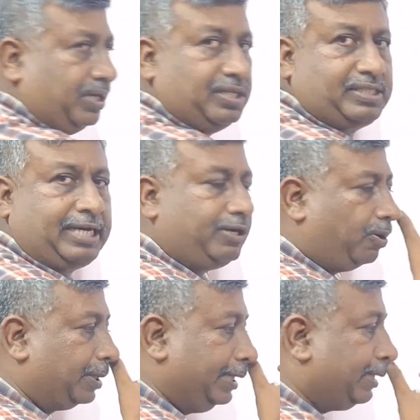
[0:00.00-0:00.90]
minerals
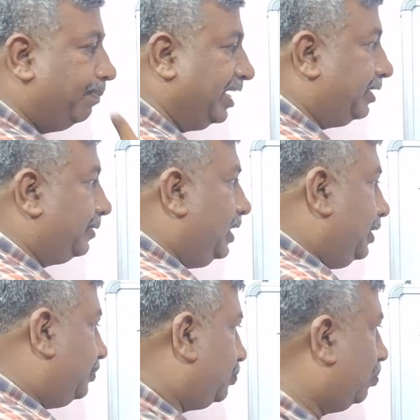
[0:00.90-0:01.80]
and organic matter.
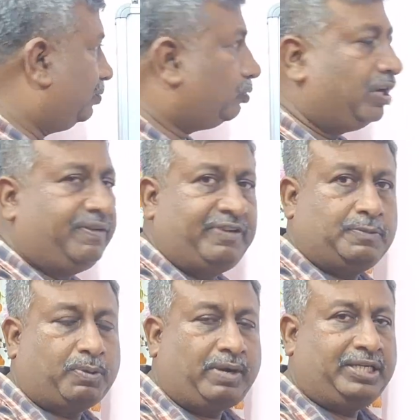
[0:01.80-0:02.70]
So solid
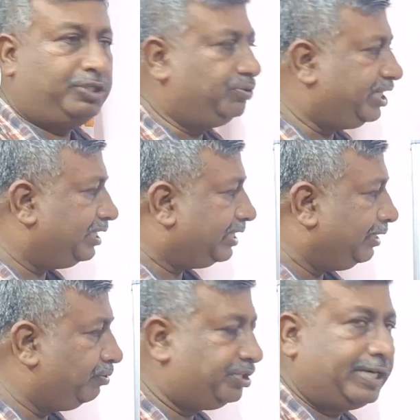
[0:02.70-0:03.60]
phase provide the nutrient
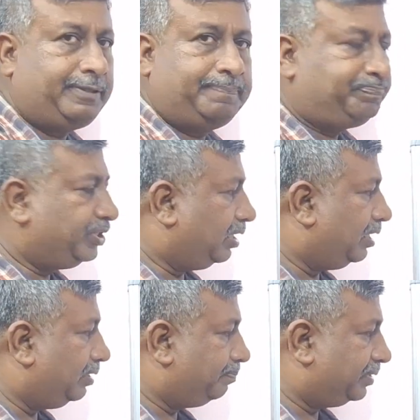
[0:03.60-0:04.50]
and nutrient
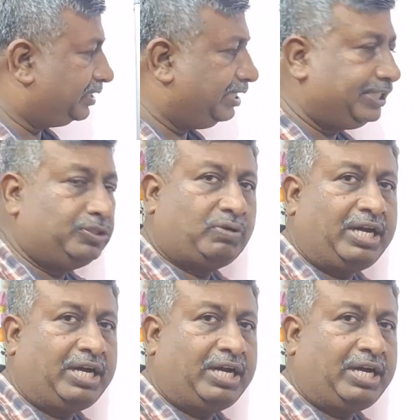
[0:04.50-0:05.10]
are present in